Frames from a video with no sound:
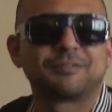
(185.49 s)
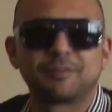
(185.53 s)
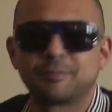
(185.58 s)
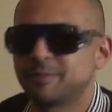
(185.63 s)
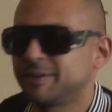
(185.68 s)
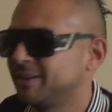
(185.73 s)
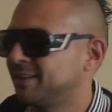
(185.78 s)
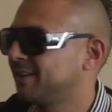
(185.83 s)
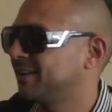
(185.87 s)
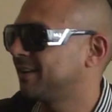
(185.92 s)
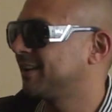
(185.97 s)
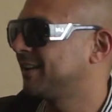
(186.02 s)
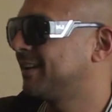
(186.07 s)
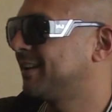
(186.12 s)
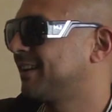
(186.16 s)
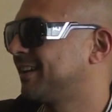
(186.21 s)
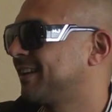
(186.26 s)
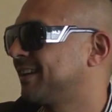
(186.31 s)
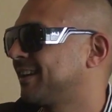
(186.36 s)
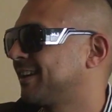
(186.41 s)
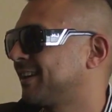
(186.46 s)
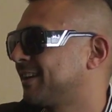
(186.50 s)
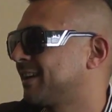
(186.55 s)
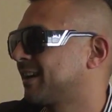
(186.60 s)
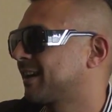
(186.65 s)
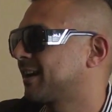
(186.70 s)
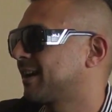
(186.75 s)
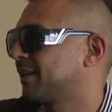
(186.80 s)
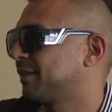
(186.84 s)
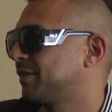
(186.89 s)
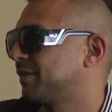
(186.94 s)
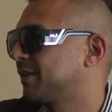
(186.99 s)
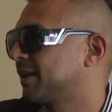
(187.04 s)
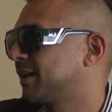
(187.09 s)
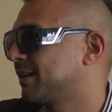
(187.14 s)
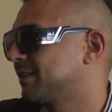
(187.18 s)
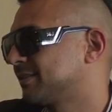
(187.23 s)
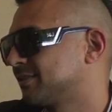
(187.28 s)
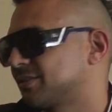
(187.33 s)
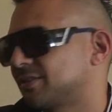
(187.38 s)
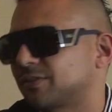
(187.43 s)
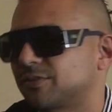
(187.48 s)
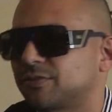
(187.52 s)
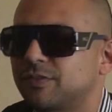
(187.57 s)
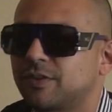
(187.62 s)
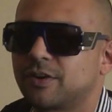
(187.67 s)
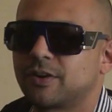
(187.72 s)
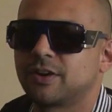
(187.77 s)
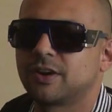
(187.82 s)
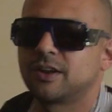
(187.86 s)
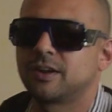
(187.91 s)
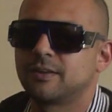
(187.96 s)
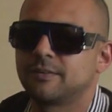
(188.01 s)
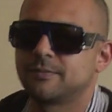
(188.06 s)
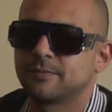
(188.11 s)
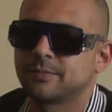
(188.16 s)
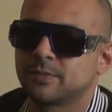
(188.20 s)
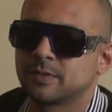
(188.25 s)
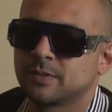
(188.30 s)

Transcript: for me and that kind of thing. It's just very,